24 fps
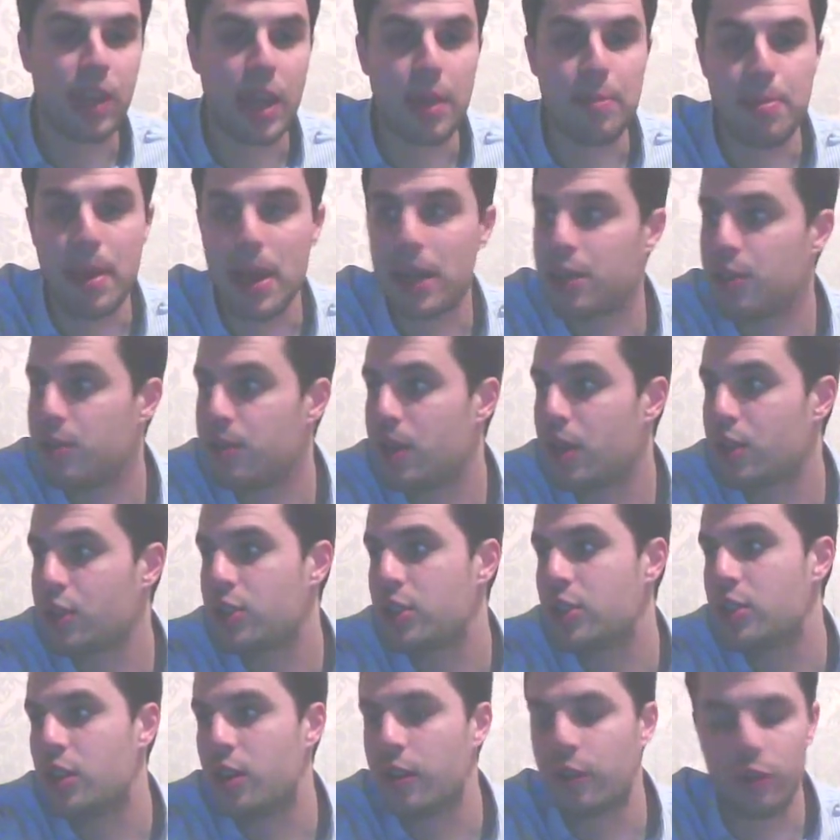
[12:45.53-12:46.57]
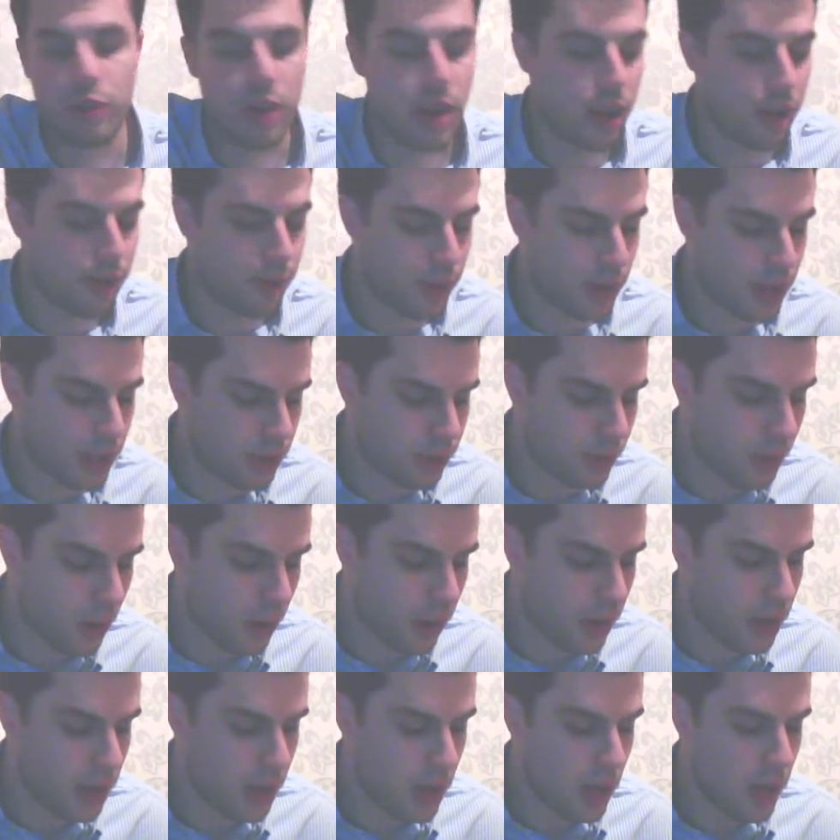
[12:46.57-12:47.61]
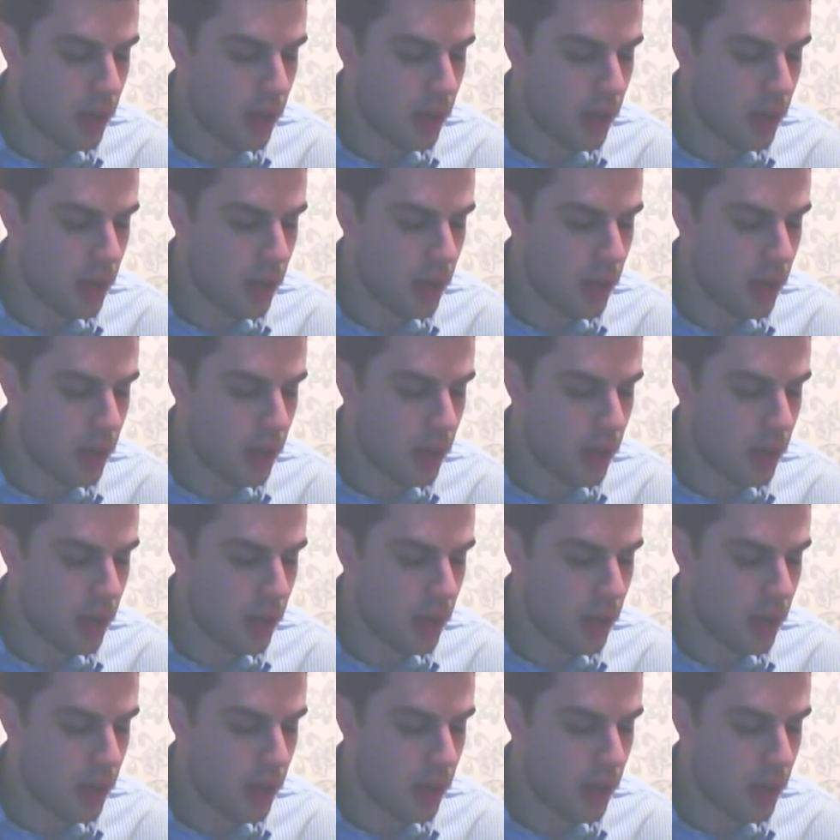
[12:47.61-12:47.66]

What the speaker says: And Bellew does deserve credit for this fight.